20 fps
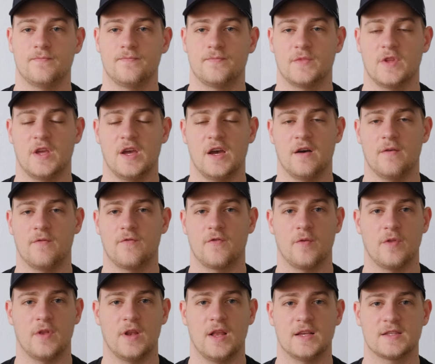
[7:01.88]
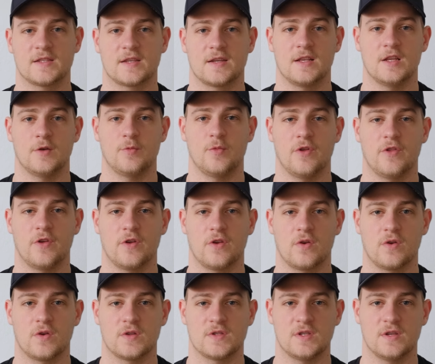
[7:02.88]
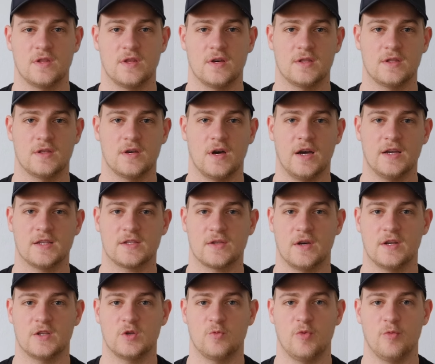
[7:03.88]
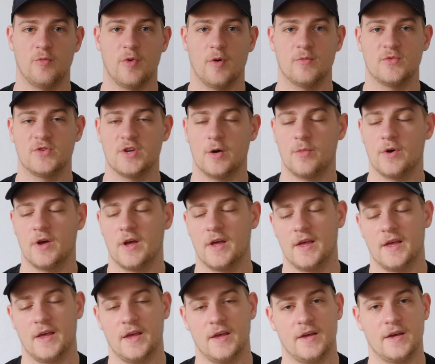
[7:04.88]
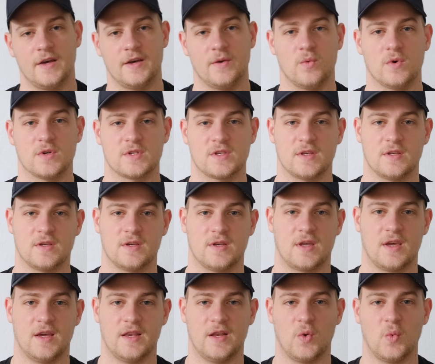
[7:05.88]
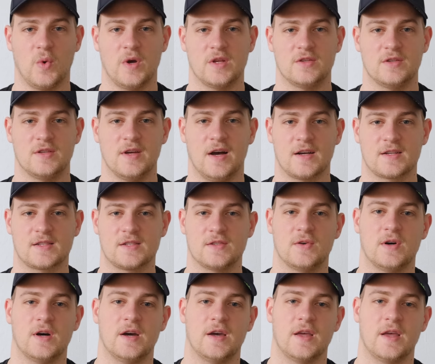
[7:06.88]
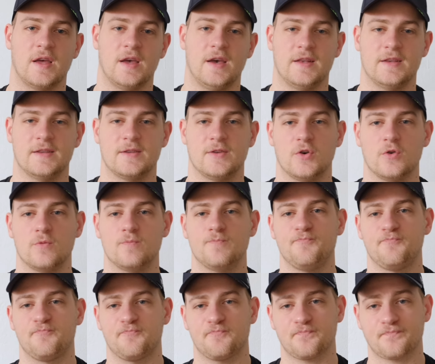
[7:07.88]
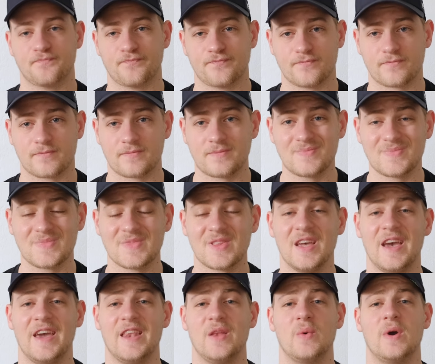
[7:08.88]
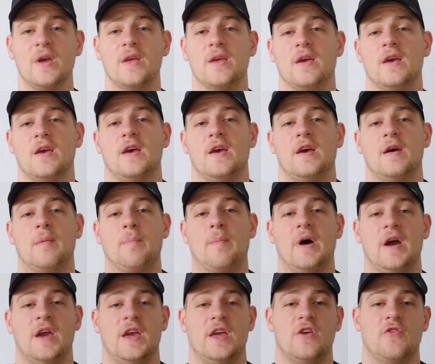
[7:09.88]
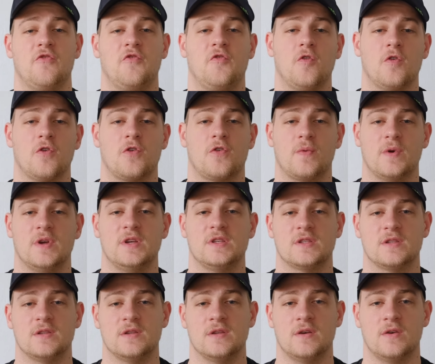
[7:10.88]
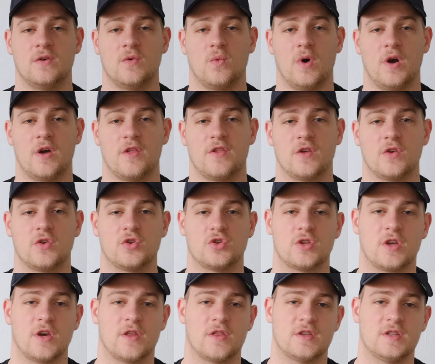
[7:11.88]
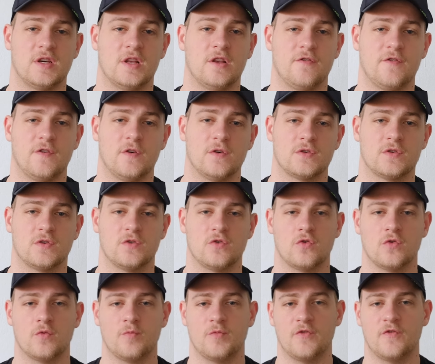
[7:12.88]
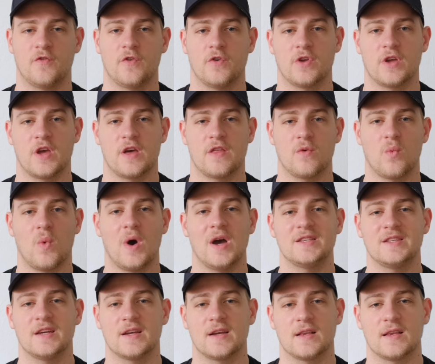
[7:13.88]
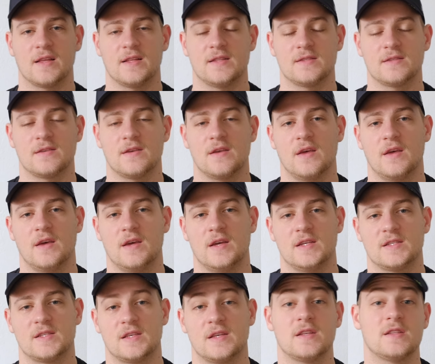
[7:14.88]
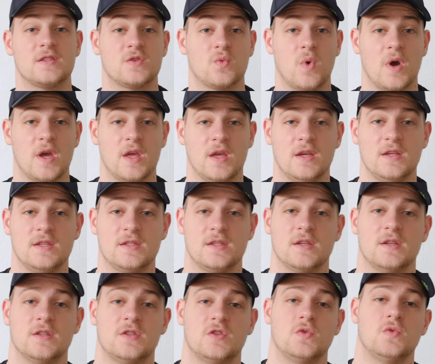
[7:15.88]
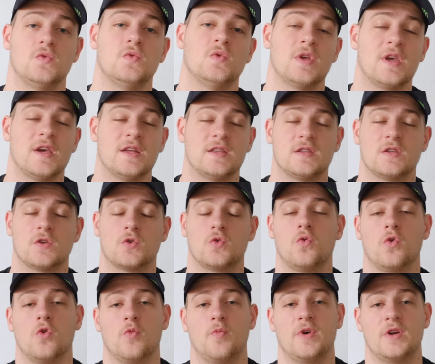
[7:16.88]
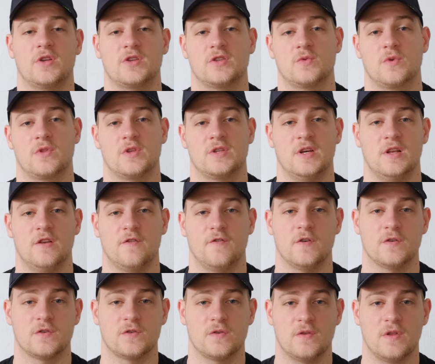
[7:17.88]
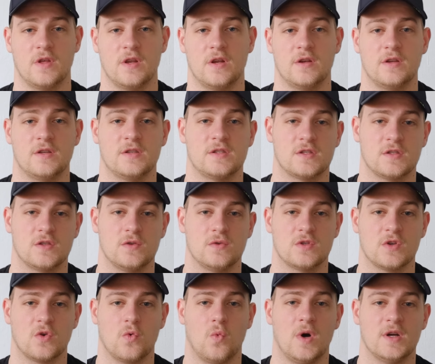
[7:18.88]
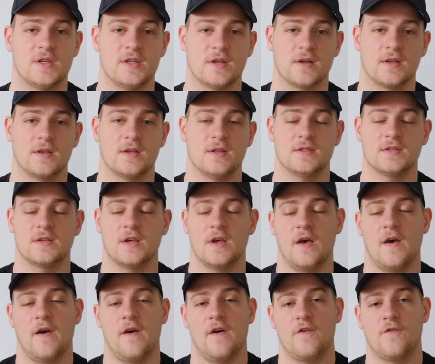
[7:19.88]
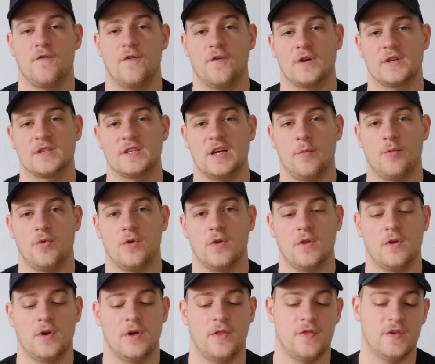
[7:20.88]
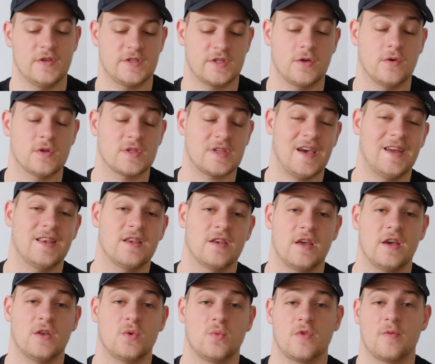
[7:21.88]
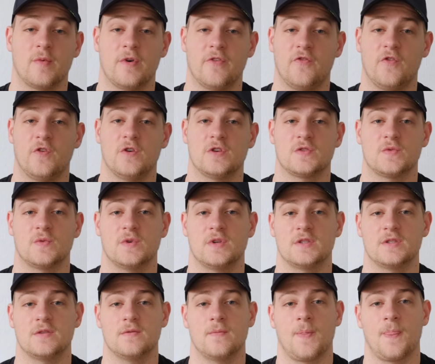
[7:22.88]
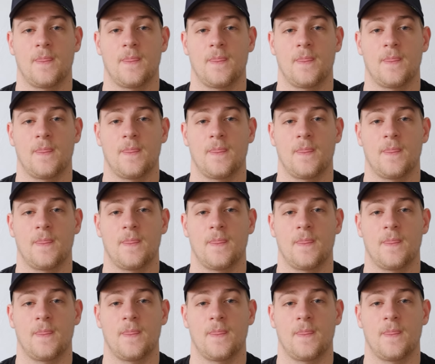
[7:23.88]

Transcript: yeah, from the last clip I think you could see that the ISO had to be bumped up. It was getting way too dark, so I headed home. Anyway, my 4th reason why I think you should get the telephoto before you get the wide-angle lens is that it's way easier to get cool pictures with a telephoto than it is using a wide-angle lens. For example, and this goes hand in hand with my first reason,